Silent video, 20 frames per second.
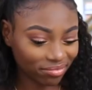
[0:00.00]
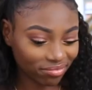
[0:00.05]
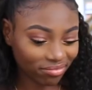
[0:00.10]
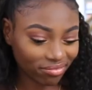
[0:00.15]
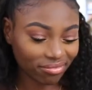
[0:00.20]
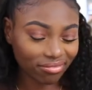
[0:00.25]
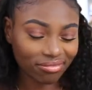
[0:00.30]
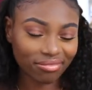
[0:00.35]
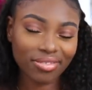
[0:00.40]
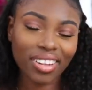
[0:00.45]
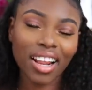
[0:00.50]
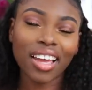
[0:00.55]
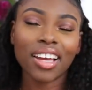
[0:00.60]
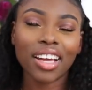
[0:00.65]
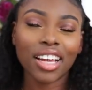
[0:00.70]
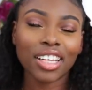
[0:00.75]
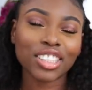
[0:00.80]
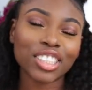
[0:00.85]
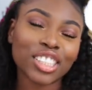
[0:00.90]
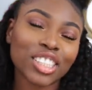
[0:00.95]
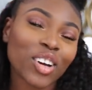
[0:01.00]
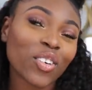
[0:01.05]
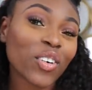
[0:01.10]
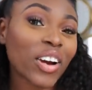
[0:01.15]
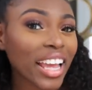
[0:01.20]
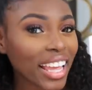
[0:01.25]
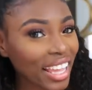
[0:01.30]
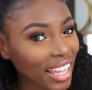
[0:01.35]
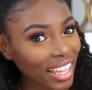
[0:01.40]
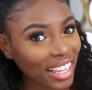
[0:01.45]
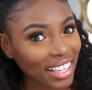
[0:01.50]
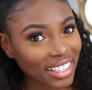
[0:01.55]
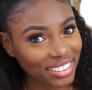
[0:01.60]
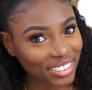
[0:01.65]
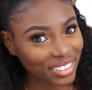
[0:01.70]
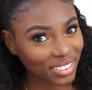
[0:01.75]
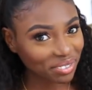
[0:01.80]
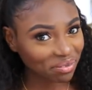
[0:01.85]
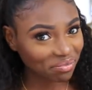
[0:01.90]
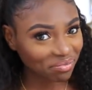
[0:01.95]
Do you know what it
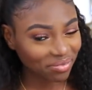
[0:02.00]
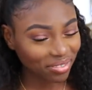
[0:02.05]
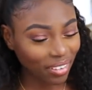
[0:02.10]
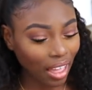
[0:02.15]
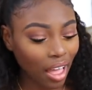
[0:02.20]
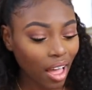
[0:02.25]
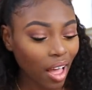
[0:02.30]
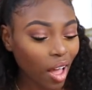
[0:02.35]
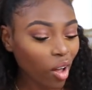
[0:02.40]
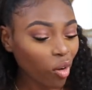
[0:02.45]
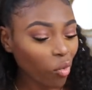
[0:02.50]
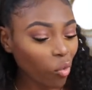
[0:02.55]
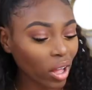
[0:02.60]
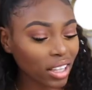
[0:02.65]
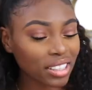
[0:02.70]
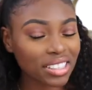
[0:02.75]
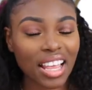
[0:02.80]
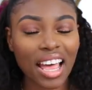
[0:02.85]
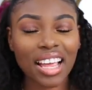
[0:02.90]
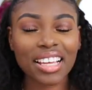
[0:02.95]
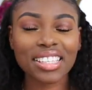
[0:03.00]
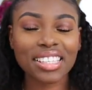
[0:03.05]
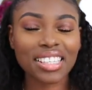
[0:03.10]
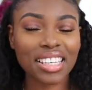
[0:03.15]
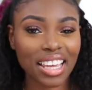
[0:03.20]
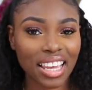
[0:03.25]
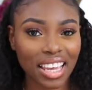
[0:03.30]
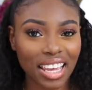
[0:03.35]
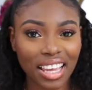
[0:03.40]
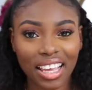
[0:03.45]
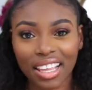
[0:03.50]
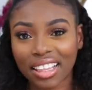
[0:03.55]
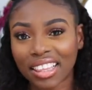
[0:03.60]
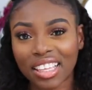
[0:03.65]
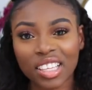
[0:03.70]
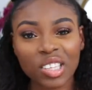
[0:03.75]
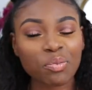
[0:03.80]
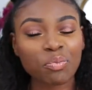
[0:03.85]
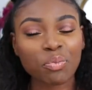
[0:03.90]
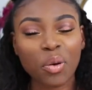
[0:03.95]
is? Once I see
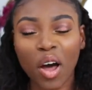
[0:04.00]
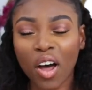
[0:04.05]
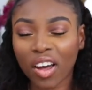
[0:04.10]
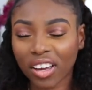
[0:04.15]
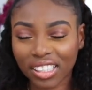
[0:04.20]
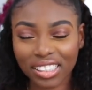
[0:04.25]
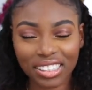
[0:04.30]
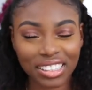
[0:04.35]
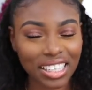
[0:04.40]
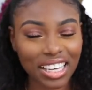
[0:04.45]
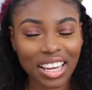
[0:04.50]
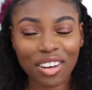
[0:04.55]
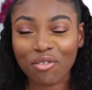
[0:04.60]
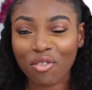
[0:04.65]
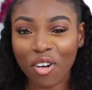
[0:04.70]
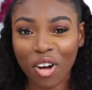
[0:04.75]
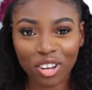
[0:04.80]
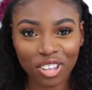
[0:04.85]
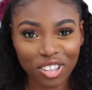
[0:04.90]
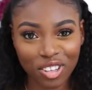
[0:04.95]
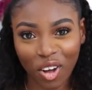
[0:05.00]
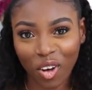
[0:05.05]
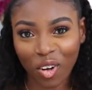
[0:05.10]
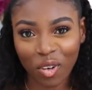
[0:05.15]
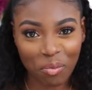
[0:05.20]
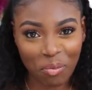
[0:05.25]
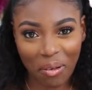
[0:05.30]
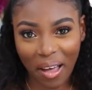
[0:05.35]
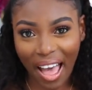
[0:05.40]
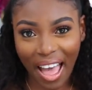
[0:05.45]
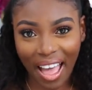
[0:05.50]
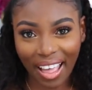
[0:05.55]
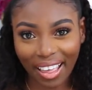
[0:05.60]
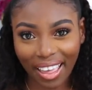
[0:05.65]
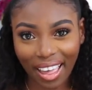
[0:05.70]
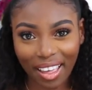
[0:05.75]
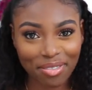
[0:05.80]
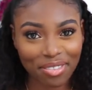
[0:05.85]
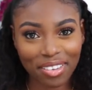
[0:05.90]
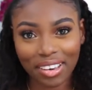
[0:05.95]
this burgundy and rose gold
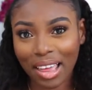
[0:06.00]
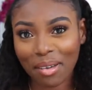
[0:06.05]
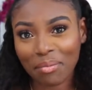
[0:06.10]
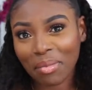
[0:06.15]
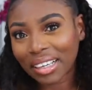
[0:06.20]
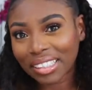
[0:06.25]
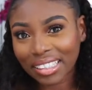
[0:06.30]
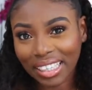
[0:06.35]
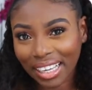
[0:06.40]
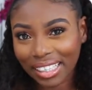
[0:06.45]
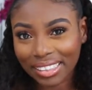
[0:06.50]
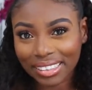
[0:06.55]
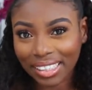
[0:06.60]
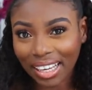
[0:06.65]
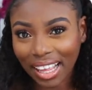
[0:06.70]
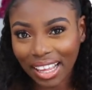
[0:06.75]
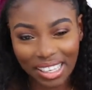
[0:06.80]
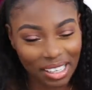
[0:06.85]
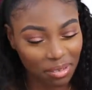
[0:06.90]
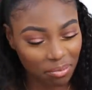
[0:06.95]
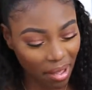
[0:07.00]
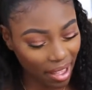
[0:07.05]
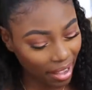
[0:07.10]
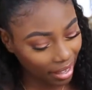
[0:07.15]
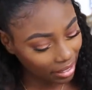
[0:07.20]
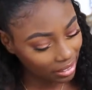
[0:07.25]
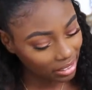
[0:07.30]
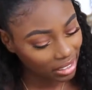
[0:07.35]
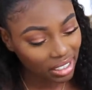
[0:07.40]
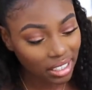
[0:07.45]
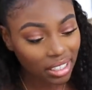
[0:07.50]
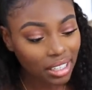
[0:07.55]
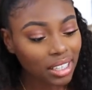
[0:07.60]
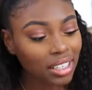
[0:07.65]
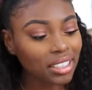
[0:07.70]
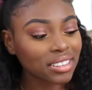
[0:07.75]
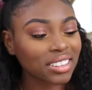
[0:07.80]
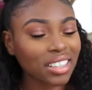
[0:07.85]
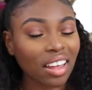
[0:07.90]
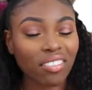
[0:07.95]
bag, I feel like my day is slightly made.
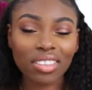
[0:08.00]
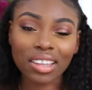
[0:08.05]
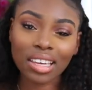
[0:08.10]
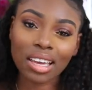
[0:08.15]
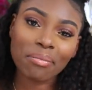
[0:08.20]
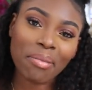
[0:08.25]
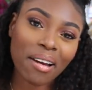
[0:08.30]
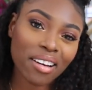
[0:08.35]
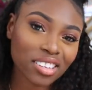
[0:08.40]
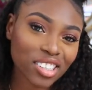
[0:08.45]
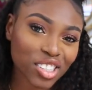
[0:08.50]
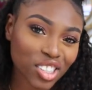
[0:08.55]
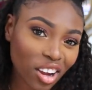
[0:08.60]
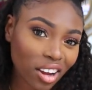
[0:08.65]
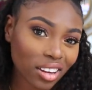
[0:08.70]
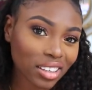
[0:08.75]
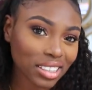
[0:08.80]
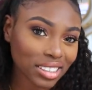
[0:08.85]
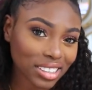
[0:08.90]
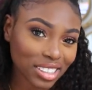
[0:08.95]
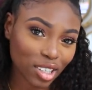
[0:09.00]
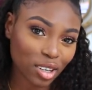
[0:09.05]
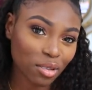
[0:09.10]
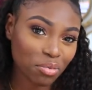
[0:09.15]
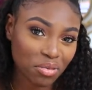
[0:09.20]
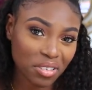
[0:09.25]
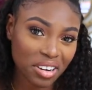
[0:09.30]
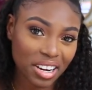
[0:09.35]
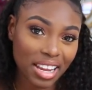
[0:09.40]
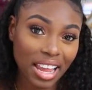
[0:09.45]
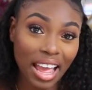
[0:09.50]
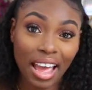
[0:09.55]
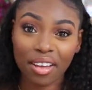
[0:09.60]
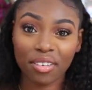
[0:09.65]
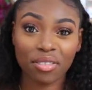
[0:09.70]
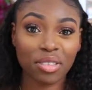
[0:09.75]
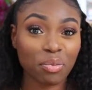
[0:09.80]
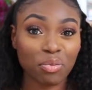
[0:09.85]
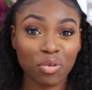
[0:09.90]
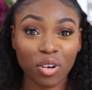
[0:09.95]
Something about Charlotte Tilbury,
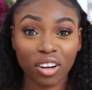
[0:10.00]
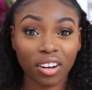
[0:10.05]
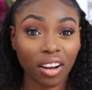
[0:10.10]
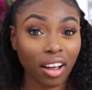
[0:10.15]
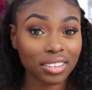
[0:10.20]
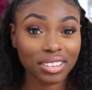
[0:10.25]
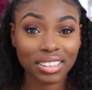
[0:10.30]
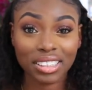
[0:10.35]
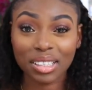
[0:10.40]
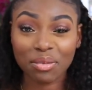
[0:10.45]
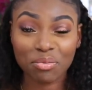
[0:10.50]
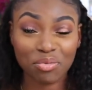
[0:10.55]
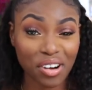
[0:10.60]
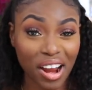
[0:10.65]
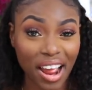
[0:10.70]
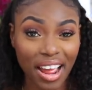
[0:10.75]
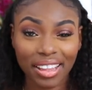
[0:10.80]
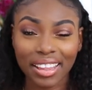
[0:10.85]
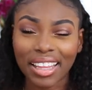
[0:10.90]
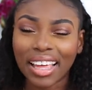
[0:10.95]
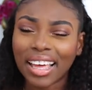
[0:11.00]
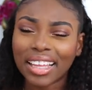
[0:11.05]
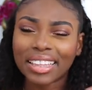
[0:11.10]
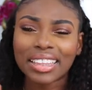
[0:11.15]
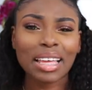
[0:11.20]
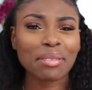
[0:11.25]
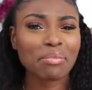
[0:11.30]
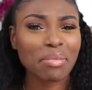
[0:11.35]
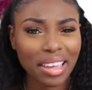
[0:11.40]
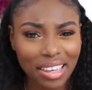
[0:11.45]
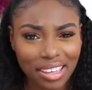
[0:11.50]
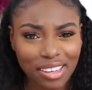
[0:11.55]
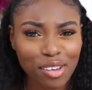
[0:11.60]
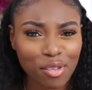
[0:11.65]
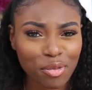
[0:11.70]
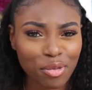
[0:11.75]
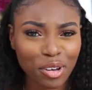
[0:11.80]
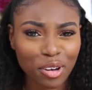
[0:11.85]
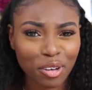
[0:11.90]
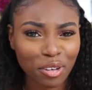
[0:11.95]
the products and the brand, that make
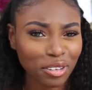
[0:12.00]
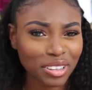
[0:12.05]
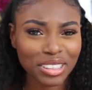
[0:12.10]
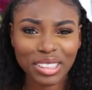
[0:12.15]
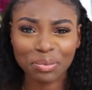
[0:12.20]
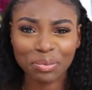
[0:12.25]
you feel